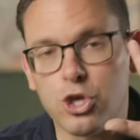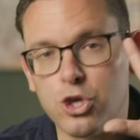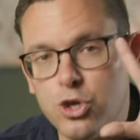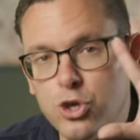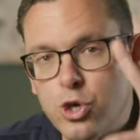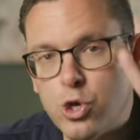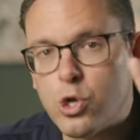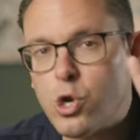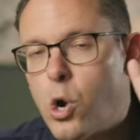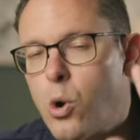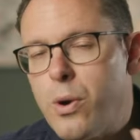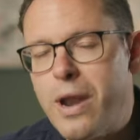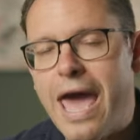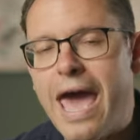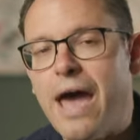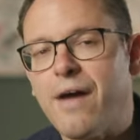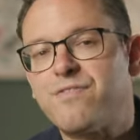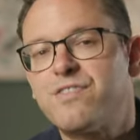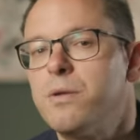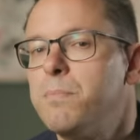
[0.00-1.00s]
You don't
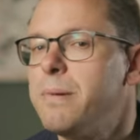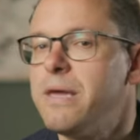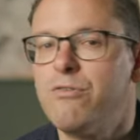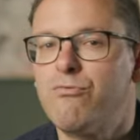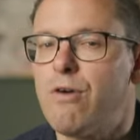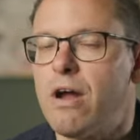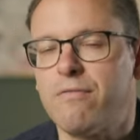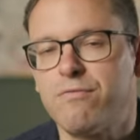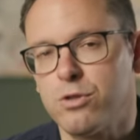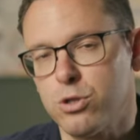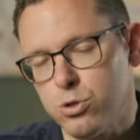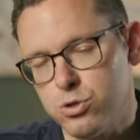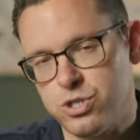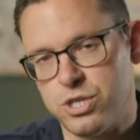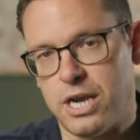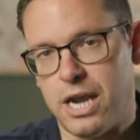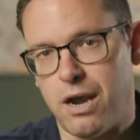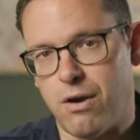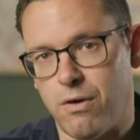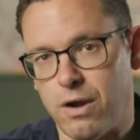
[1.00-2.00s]
have to be
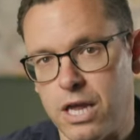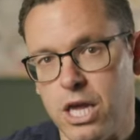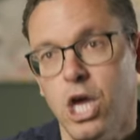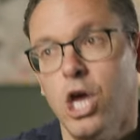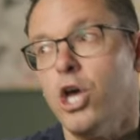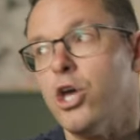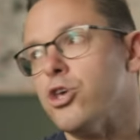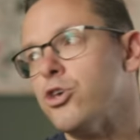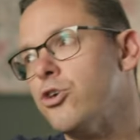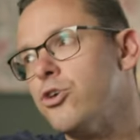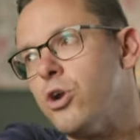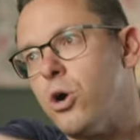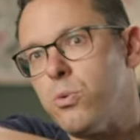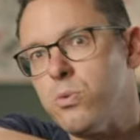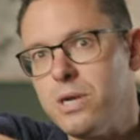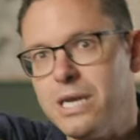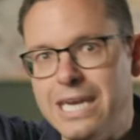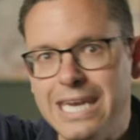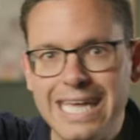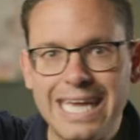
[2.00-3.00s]
revolutionary. You
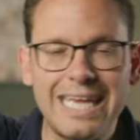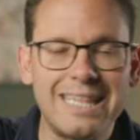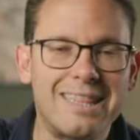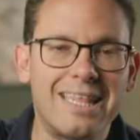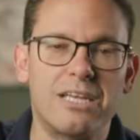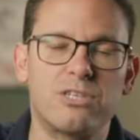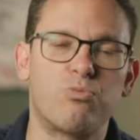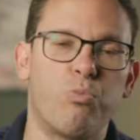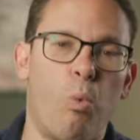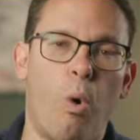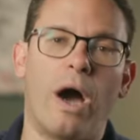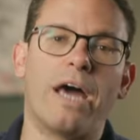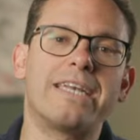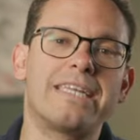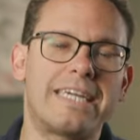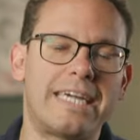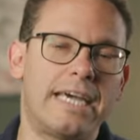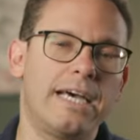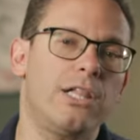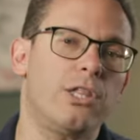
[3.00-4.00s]
don't need this
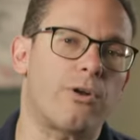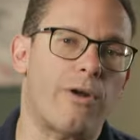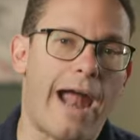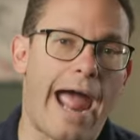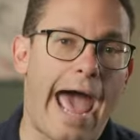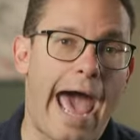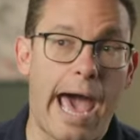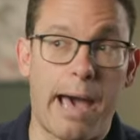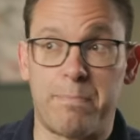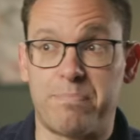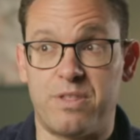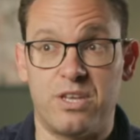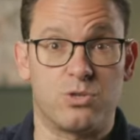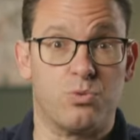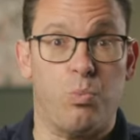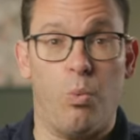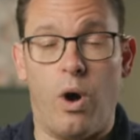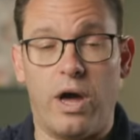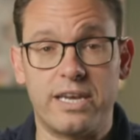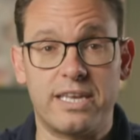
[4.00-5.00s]
one killer app,
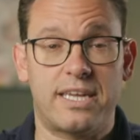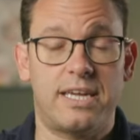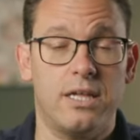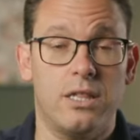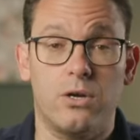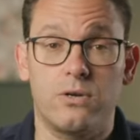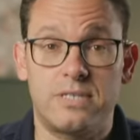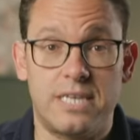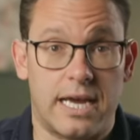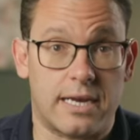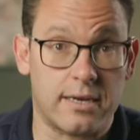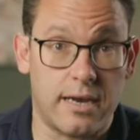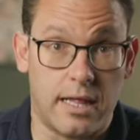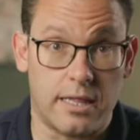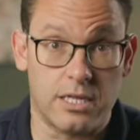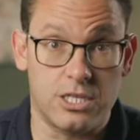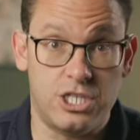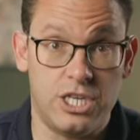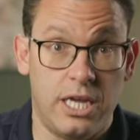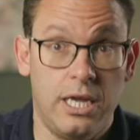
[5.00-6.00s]
this one killer
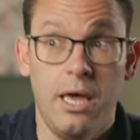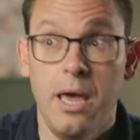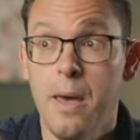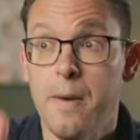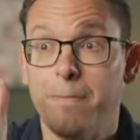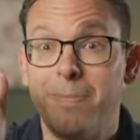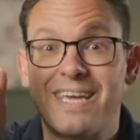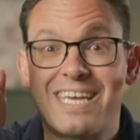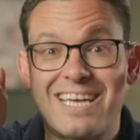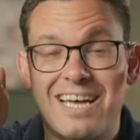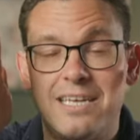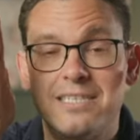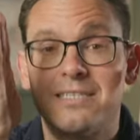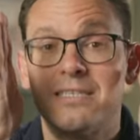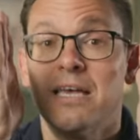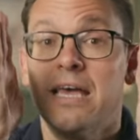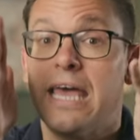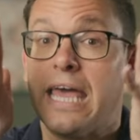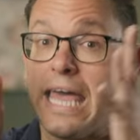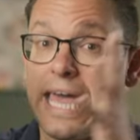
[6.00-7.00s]
technology,
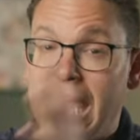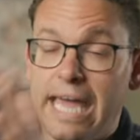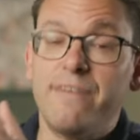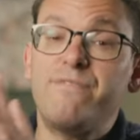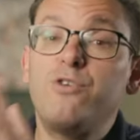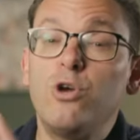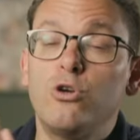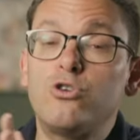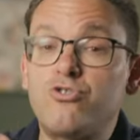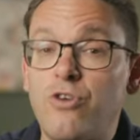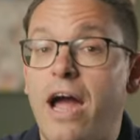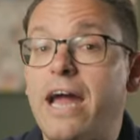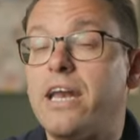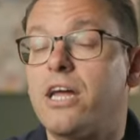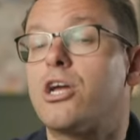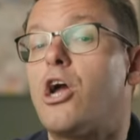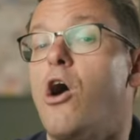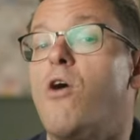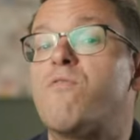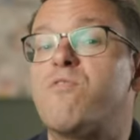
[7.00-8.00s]
because if you try
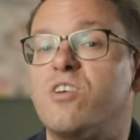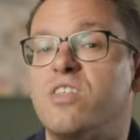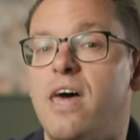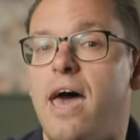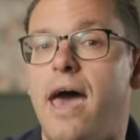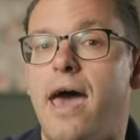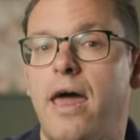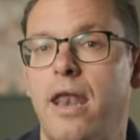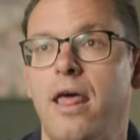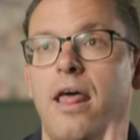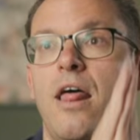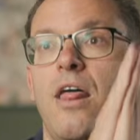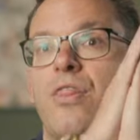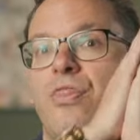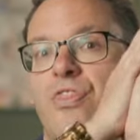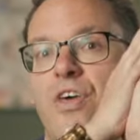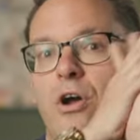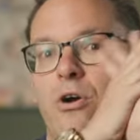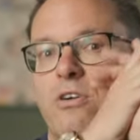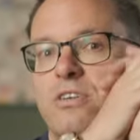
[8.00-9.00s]
to go for that,
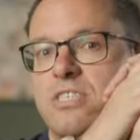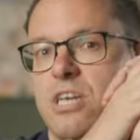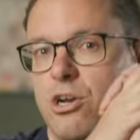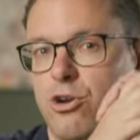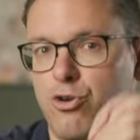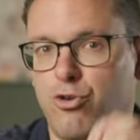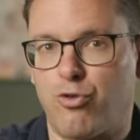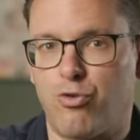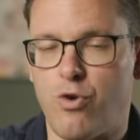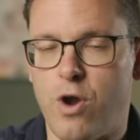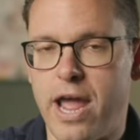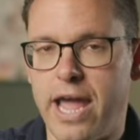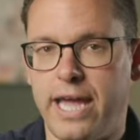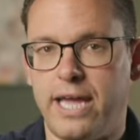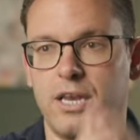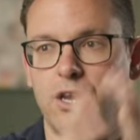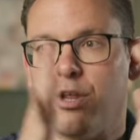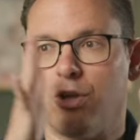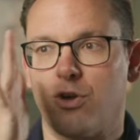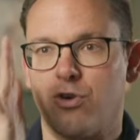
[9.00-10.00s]
there is a
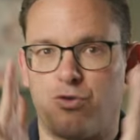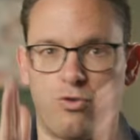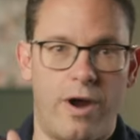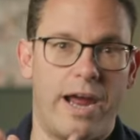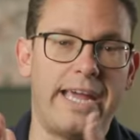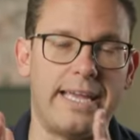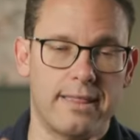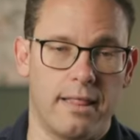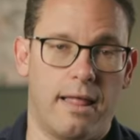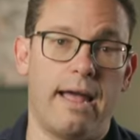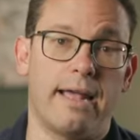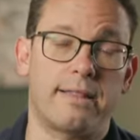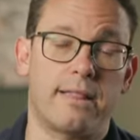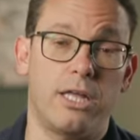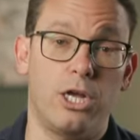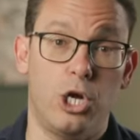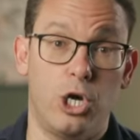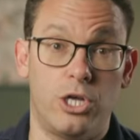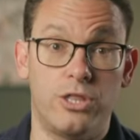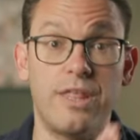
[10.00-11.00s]
great
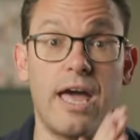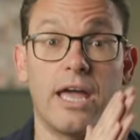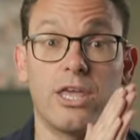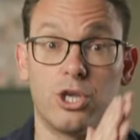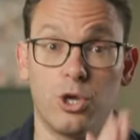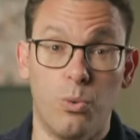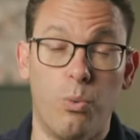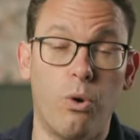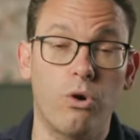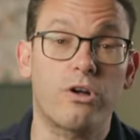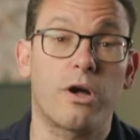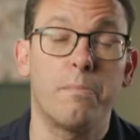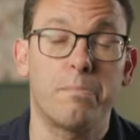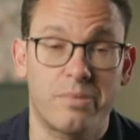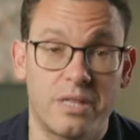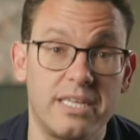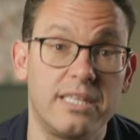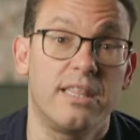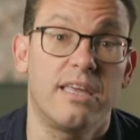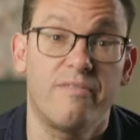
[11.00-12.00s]
likelihood that you will
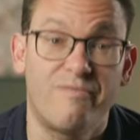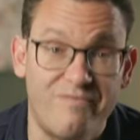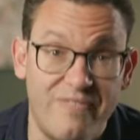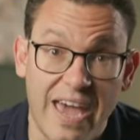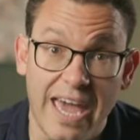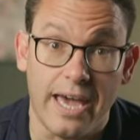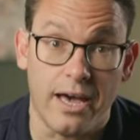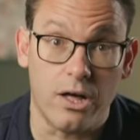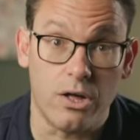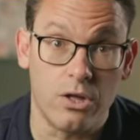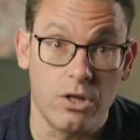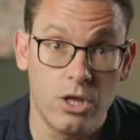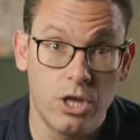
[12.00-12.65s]
completely fail.